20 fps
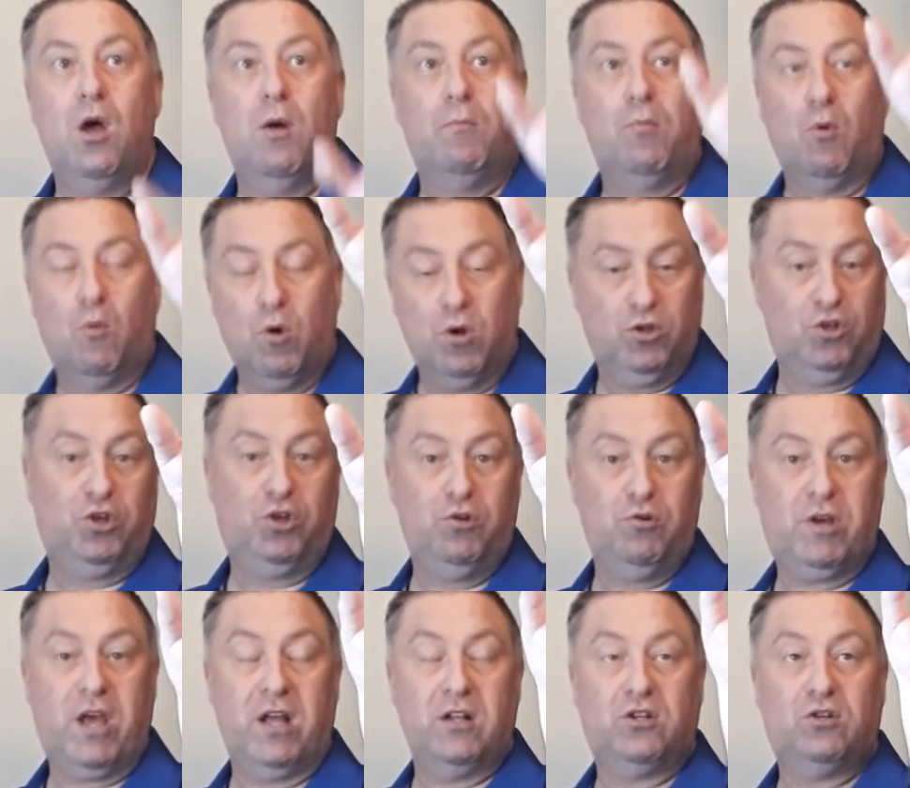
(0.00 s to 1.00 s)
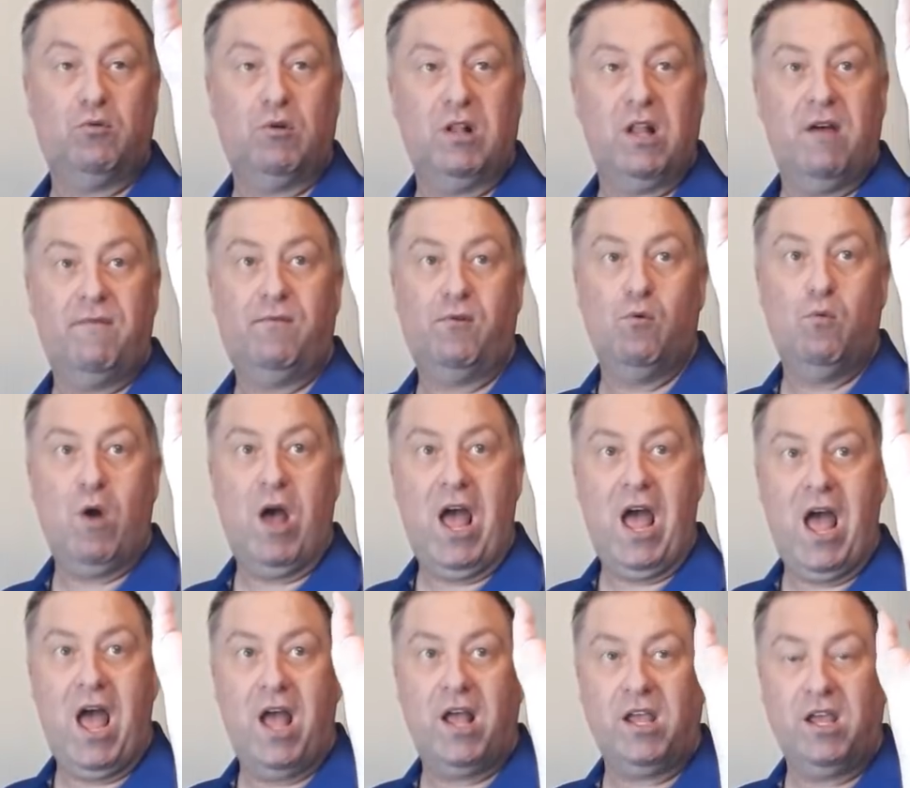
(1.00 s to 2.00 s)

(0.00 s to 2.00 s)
But once you get to a level where